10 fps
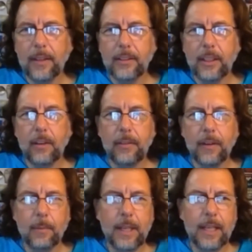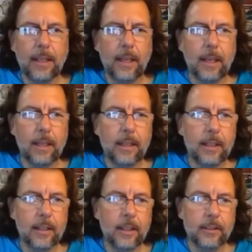There's a GoFundMe
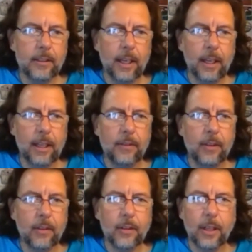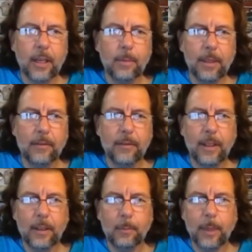that if you can throw a couple
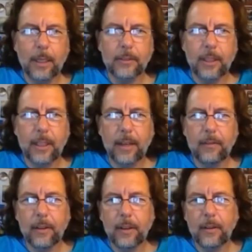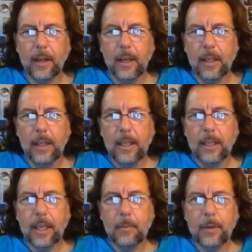of bucks in there for
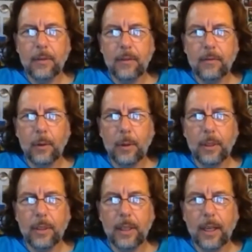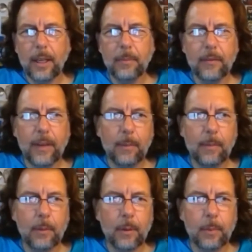Kim moving forward, the
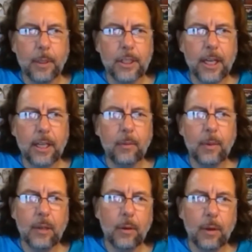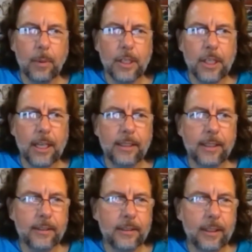family would appreciate it. We will appreciate
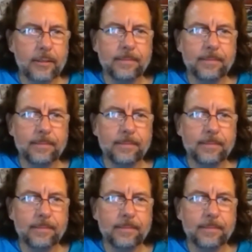it. So.